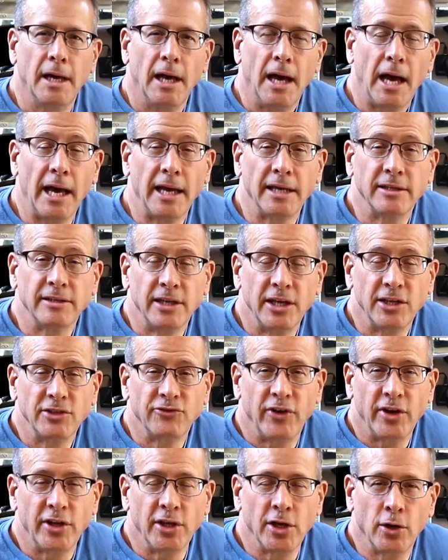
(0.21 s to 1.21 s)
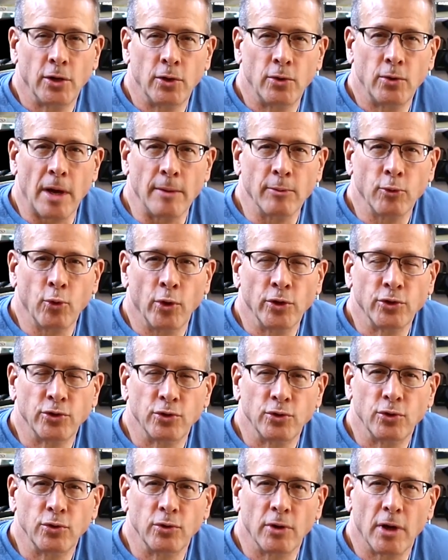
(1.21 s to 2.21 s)
Hi, in today's video I'm going
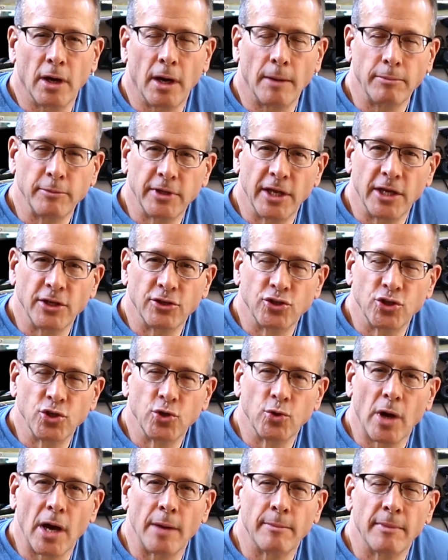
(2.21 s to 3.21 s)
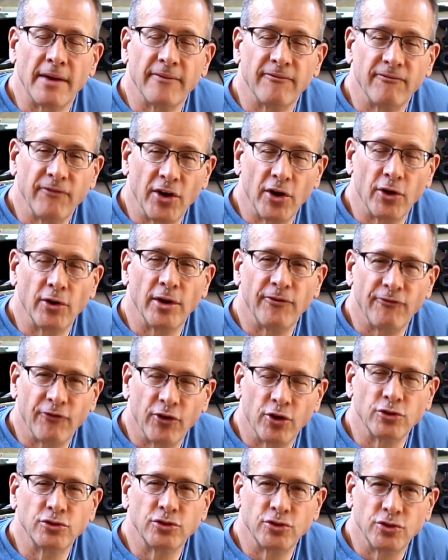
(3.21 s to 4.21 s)
to update you on my very
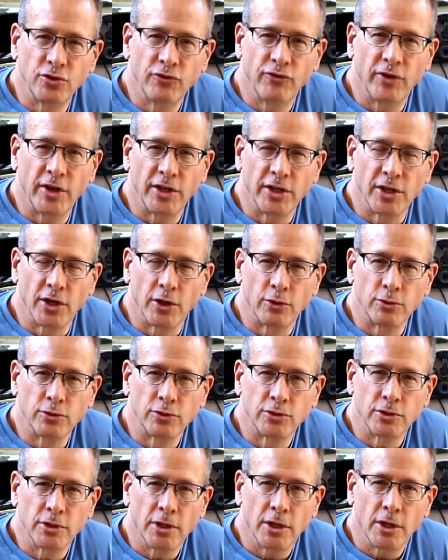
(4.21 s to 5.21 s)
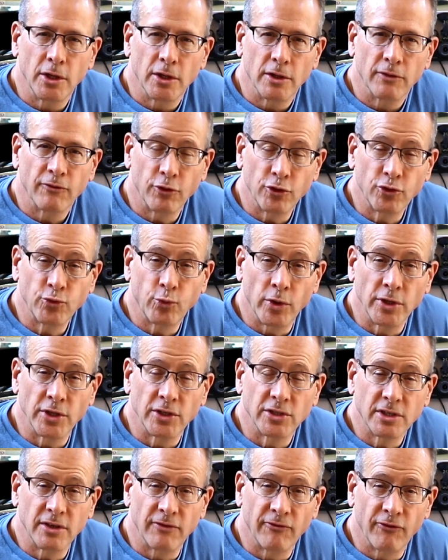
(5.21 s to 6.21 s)
first two videos. First one
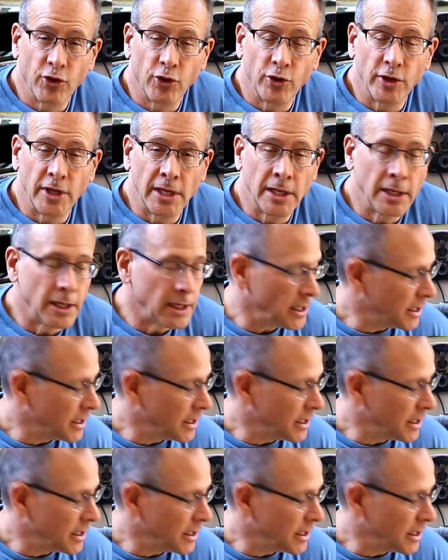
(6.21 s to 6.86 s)
is converting